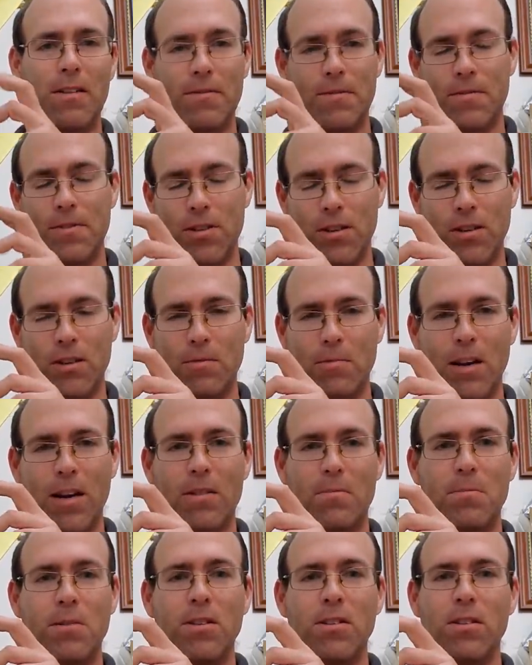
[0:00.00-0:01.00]
I've talked
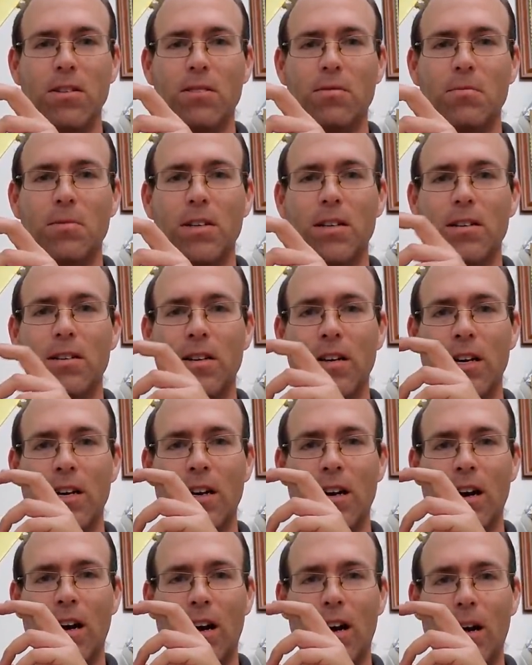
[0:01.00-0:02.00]
about them a little bit,
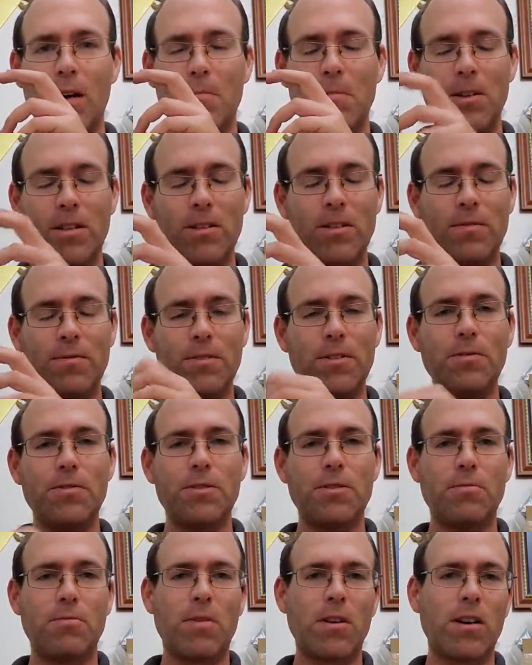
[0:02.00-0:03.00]
uh, but in the
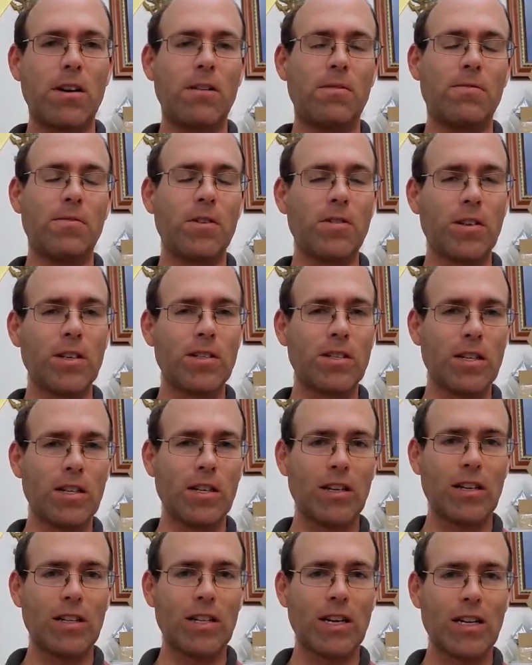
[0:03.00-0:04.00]
future we're going to focus
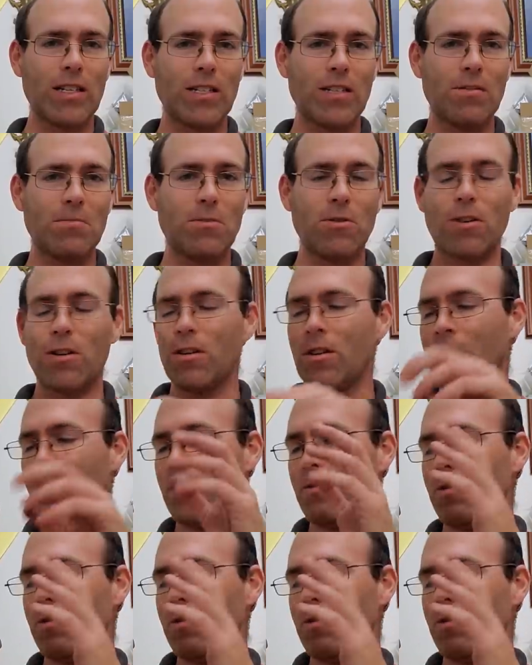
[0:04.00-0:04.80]
in on that some more.